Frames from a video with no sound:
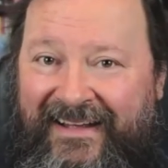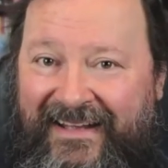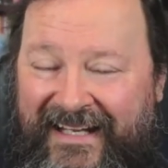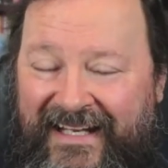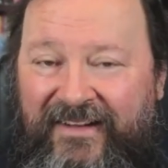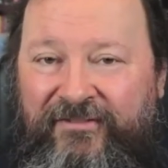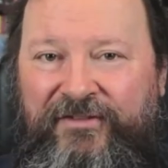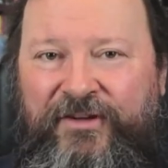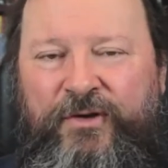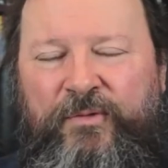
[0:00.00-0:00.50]

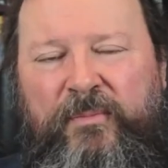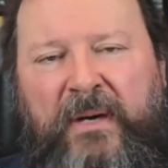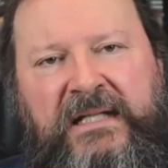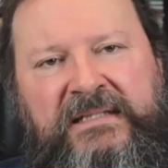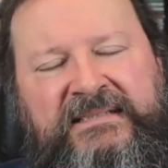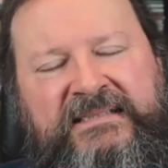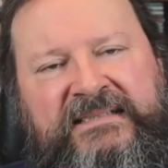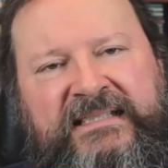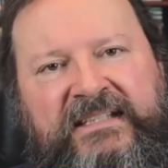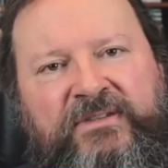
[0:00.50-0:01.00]
in a few
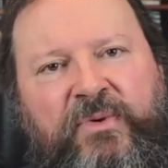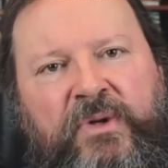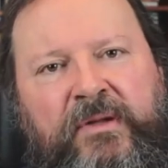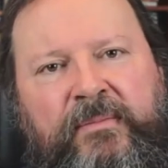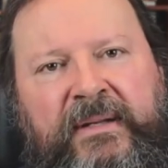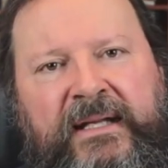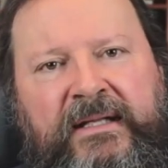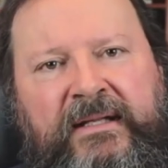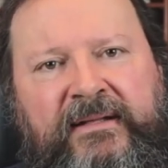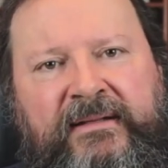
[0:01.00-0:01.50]
months it will
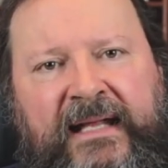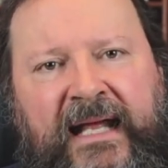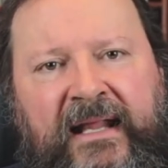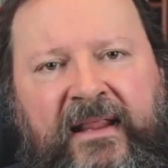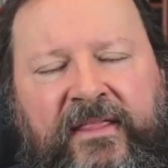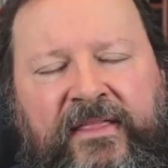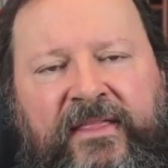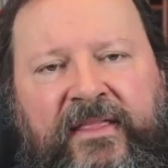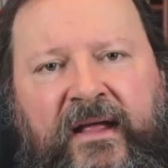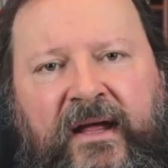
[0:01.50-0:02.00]
be the
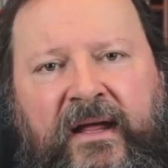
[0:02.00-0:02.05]
10th